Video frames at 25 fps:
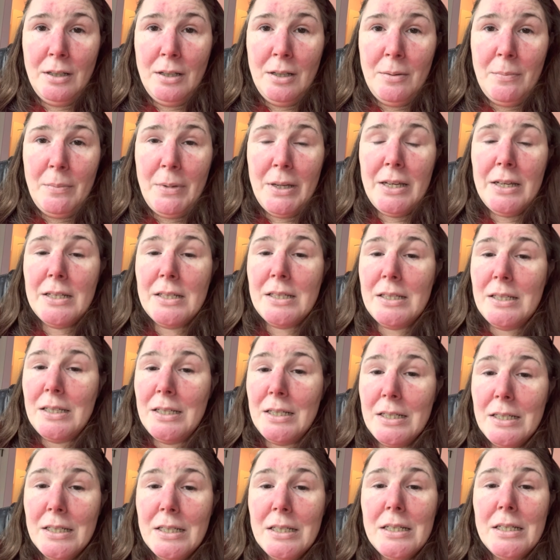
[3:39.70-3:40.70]
Because
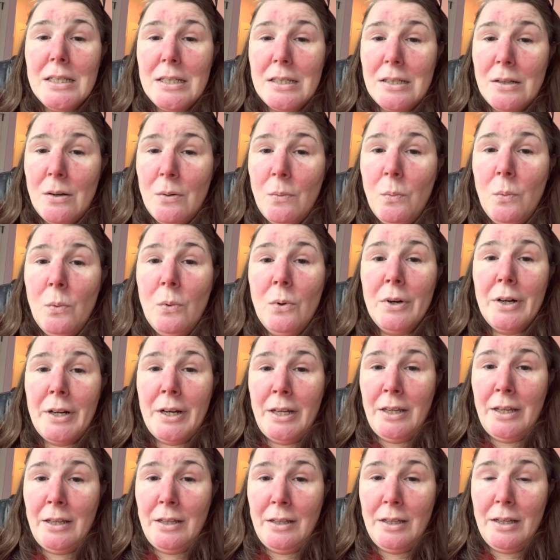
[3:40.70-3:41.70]
this is a
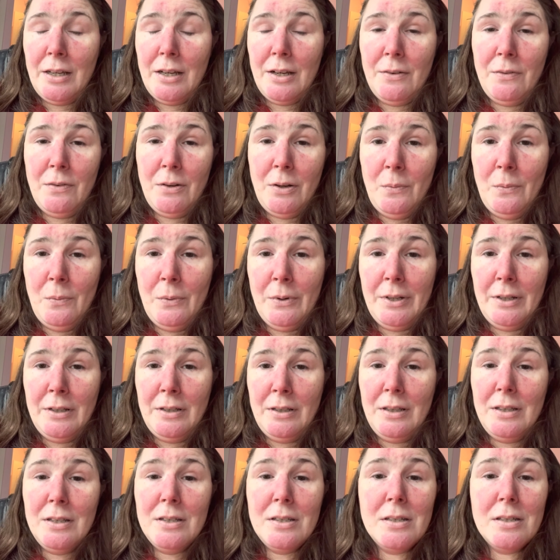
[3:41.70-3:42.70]
warning, everyone.
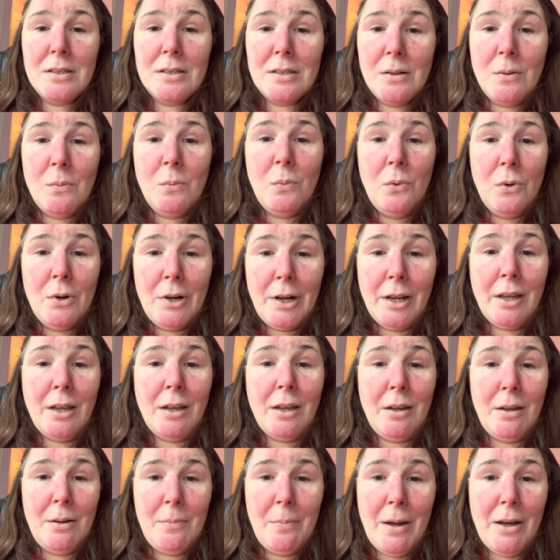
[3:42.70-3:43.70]
This is a
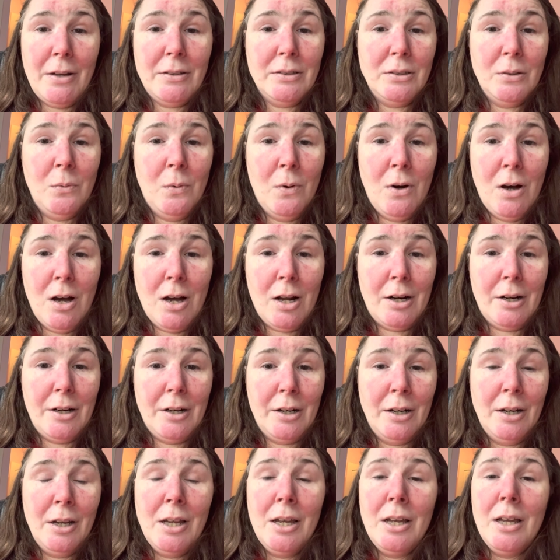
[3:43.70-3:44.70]
warning about the water.
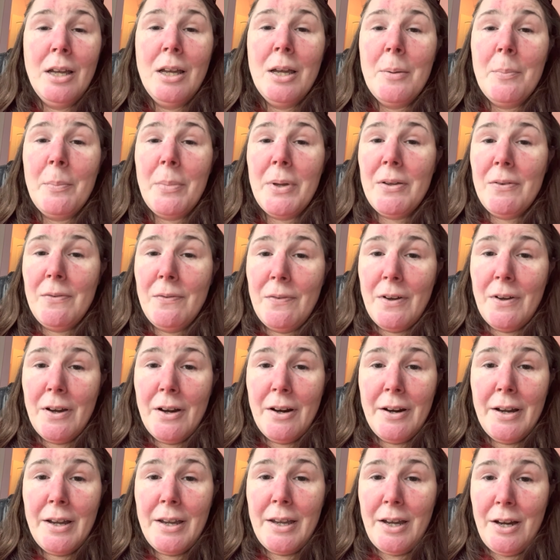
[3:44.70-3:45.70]
Be
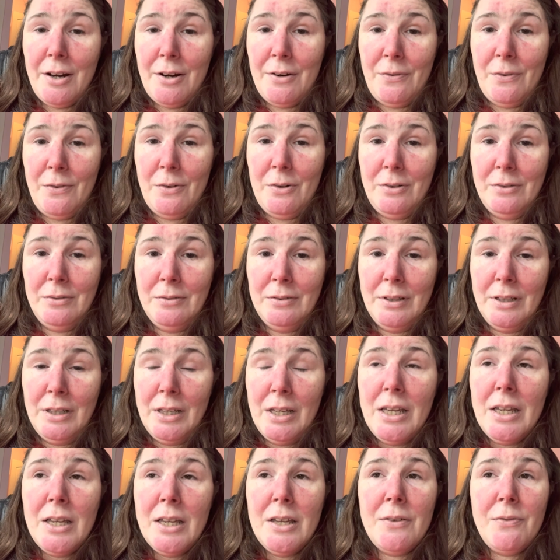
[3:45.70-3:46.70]
very careful.
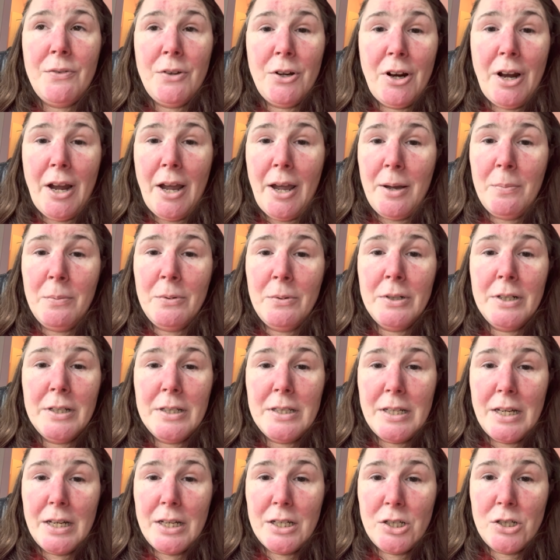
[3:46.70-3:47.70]
If you're able to
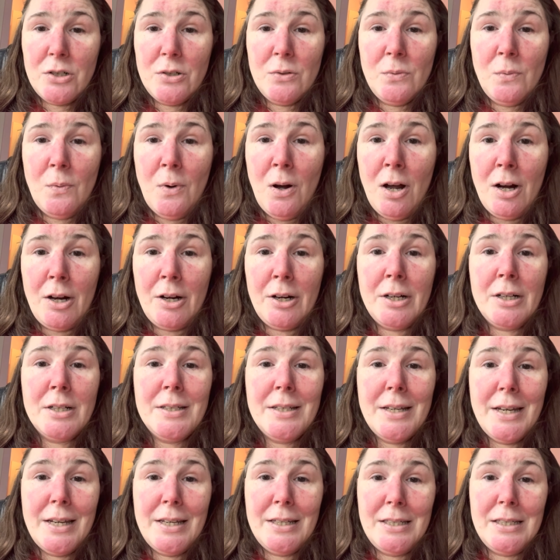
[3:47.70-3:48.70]
test your water,
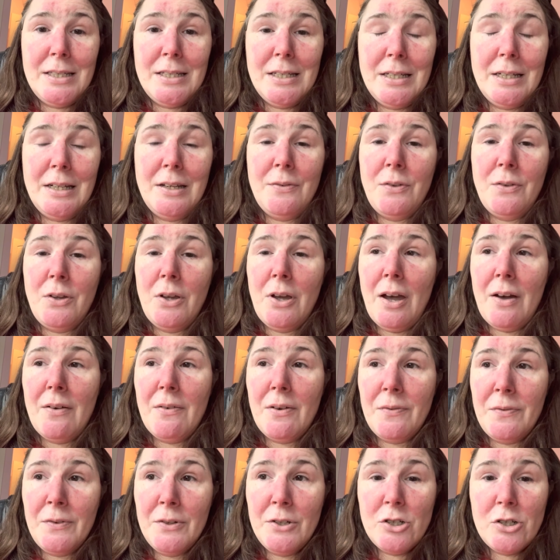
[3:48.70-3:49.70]
test it. If you have a
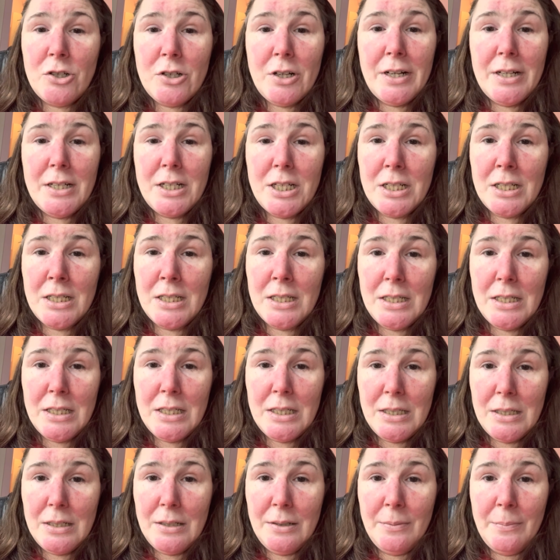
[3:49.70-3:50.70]
filtration
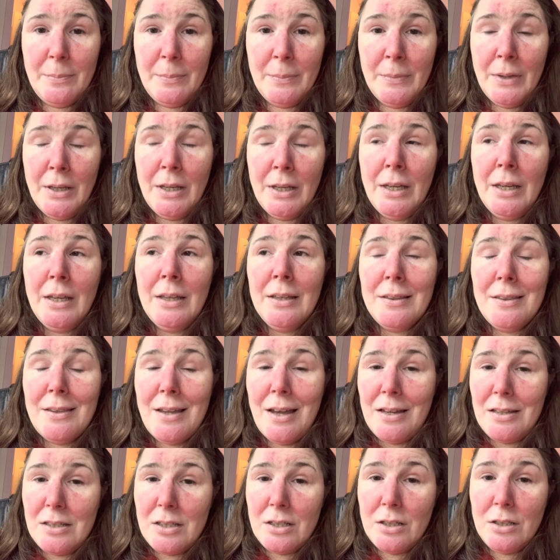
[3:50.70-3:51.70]
system,
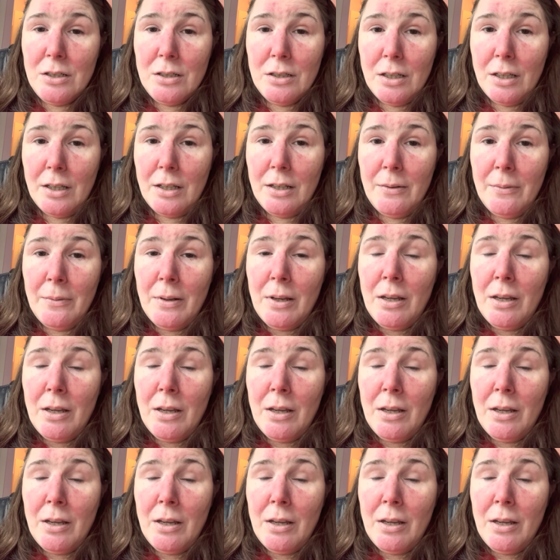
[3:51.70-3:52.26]
that's good.